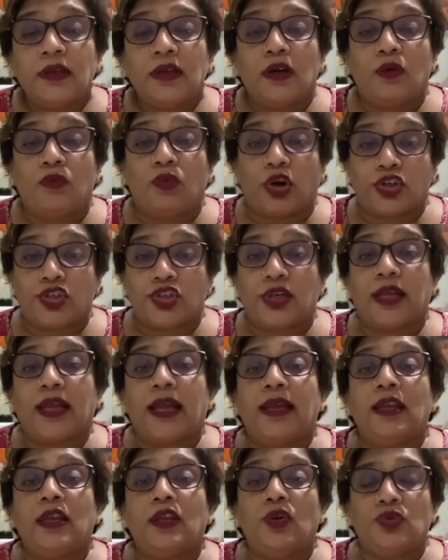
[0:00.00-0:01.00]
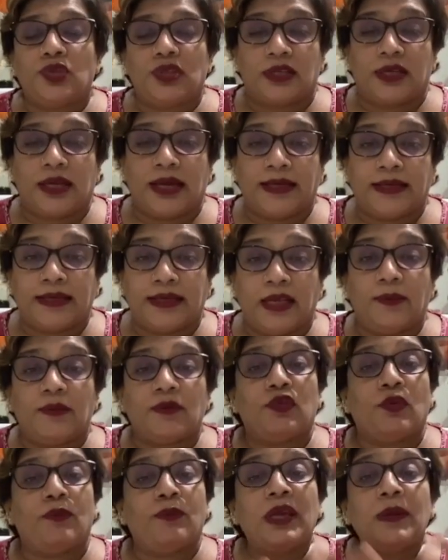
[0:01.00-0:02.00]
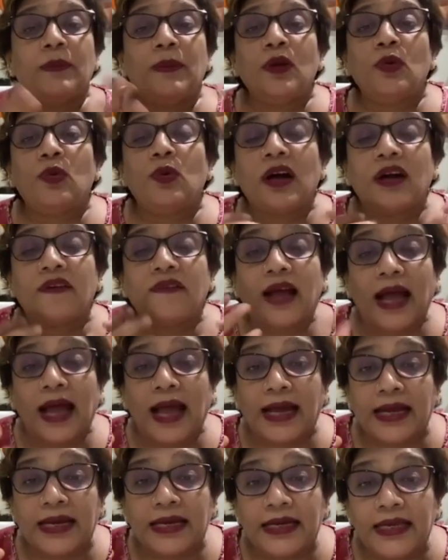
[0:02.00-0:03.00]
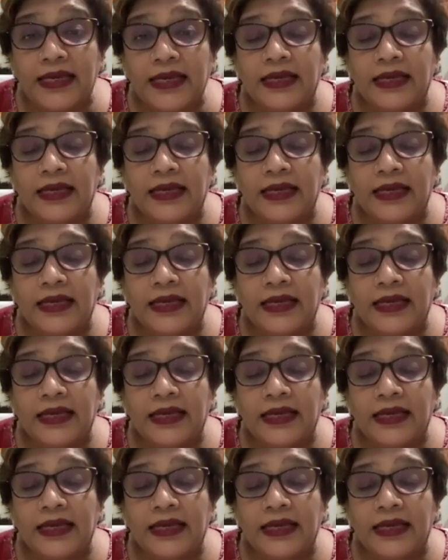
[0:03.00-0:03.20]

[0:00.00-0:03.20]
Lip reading: wash again, use a night cream. For people who have acne,